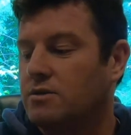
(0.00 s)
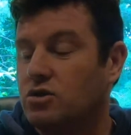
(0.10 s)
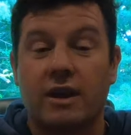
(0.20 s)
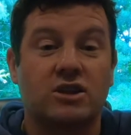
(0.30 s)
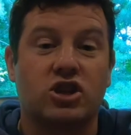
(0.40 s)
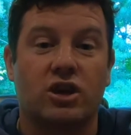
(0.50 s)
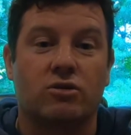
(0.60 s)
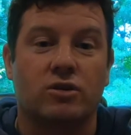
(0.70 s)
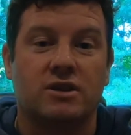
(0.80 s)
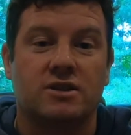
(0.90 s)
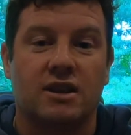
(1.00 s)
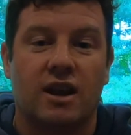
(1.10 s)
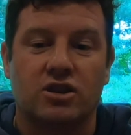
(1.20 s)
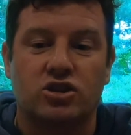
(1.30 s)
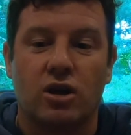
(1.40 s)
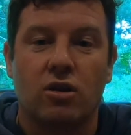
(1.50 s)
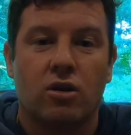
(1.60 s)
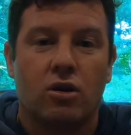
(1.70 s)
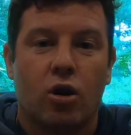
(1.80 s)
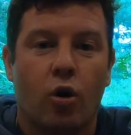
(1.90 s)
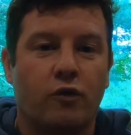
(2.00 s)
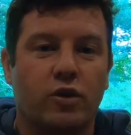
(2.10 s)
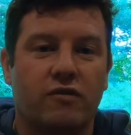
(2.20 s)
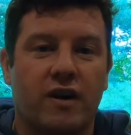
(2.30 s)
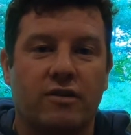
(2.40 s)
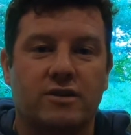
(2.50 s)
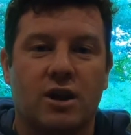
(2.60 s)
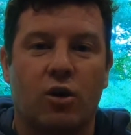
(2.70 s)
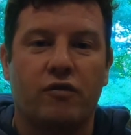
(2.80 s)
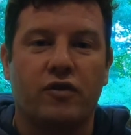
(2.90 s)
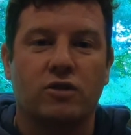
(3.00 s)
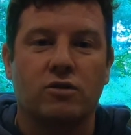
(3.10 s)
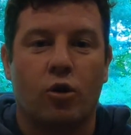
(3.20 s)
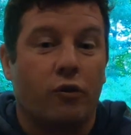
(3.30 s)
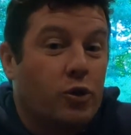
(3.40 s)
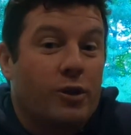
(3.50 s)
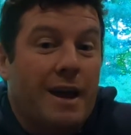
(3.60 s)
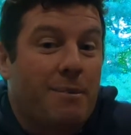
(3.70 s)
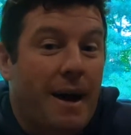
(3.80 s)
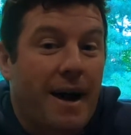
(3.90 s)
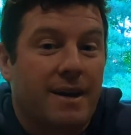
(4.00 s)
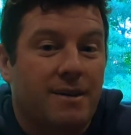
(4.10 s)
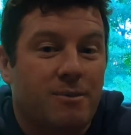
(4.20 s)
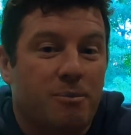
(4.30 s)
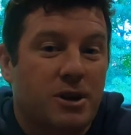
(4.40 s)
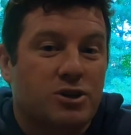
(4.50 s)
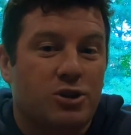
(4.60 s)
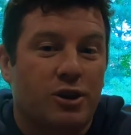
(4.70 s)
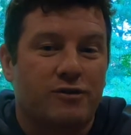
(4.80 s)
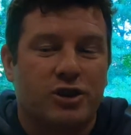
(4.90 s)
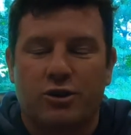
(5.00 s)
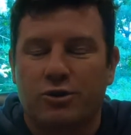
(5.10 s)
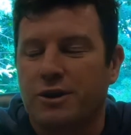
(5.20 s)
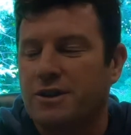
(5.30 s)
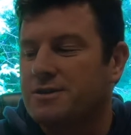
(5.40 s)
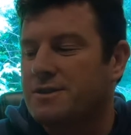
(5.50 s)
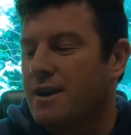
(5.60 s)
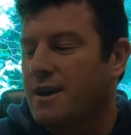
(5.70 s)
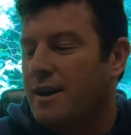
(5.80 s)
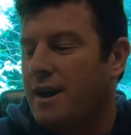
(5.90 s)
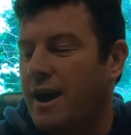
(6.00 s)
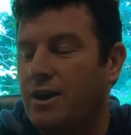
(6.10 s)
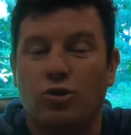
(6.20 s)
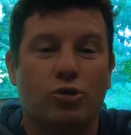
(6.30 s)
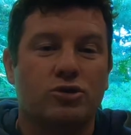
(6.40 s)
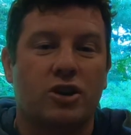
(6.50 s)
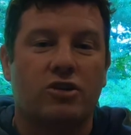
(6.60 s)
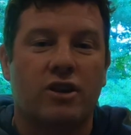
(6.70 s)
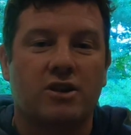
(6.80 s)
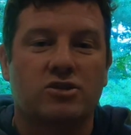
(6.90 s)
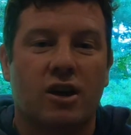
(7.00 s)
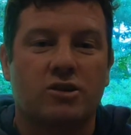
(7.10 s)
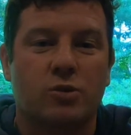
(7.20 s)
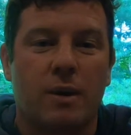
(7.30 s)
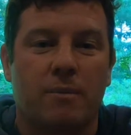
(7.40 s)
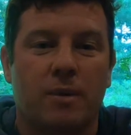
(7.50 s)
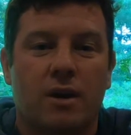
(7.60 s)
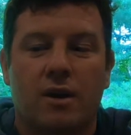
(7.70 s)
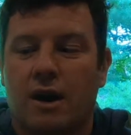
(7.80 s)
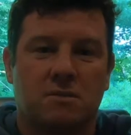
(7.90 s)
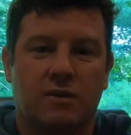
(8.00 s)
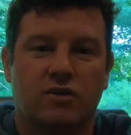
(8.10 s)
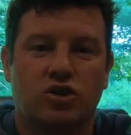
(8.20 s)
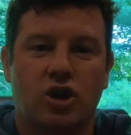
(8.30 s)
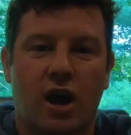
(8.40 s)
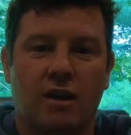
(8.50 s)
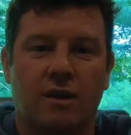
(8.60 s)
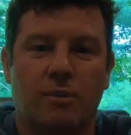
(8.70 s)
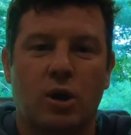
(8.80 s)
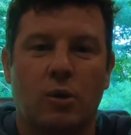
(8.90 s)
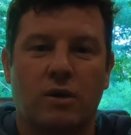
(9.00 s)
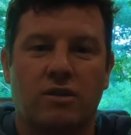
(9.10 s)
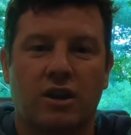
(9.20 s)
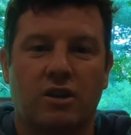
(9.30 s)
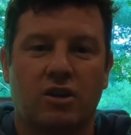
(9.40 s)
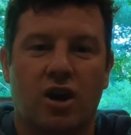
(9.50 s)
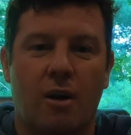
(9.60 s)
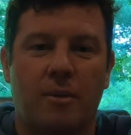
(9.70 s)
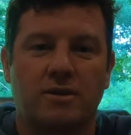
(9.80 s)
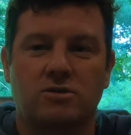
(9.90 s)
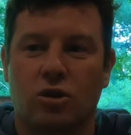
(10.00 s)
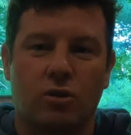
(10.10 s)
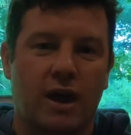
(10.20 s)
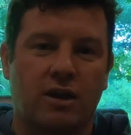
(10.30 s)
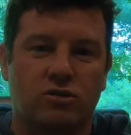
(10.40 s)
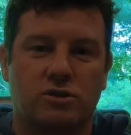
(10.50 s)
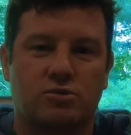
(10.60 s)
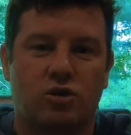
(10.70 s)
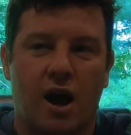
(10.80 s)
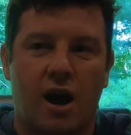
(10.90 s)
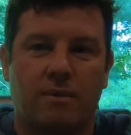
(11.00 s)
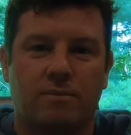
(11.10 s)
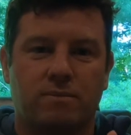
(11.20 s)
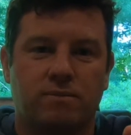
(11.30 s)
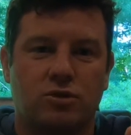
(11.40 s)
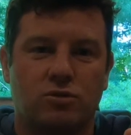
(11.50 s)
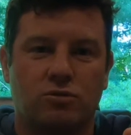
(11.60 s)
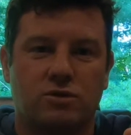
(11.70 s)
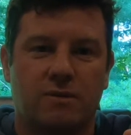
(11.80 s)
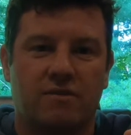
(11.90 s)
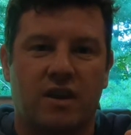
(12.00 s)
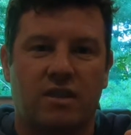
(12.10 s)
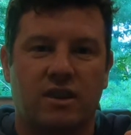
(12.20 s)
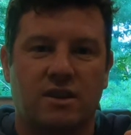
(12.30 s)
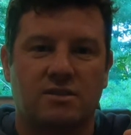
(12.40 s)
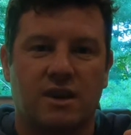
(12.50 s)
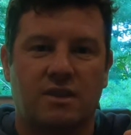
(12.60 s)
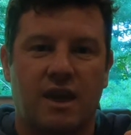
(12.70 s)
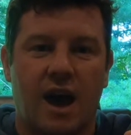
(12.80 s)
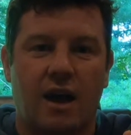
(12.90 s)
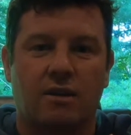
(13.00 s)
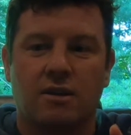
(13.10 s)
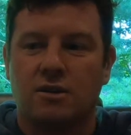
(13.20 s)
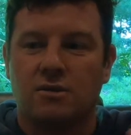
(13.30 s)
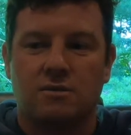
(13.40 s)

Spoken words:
So that's channel grease in a nutshell. Hopefully you found this helpful. Hopefully you like my mixture of channel grease and you use it on your next long swim. Give it a shot. Let me know what you think in the comments. Go like, go subscribe, do some fun things like that.